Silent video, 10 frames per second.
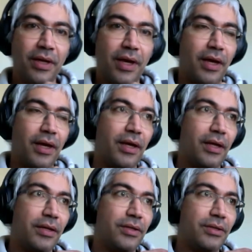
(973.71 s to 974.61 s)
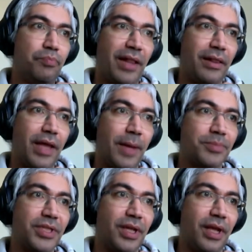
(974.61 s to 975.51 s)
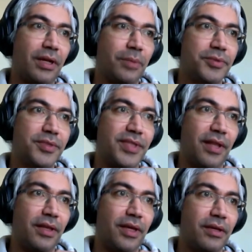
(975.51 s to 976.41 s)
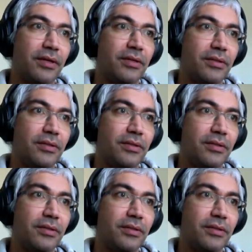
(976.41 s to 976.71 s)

And Bell Labs did end up selling